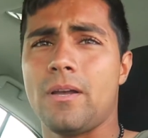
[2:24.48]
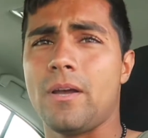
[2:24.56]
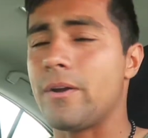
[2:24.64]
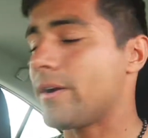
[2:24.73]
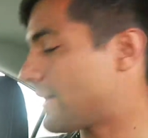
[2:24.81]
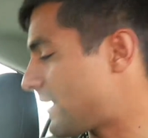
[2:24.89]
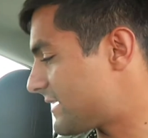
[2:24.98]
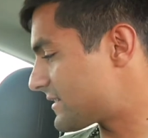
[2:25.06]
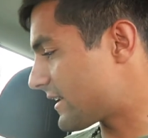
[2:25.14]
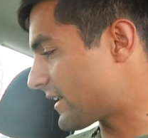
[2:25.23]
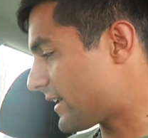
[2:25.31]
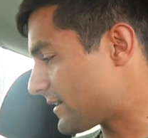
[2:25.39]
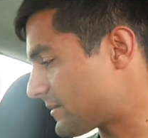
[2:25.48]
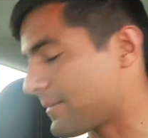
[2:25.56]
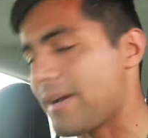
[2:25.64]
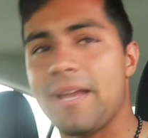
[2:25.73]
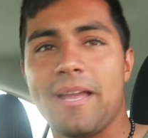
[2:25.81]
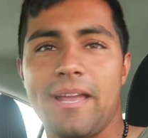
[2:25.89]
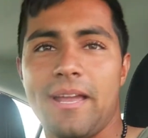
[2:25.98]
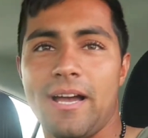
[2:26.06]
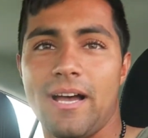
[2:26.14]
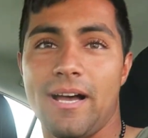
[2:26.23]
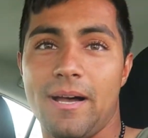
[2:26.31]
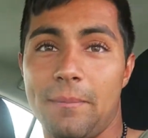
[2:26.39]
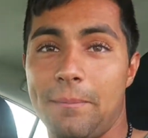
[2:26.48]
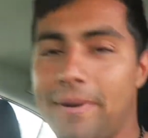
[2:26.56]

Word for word: Alright guys, I got my uh,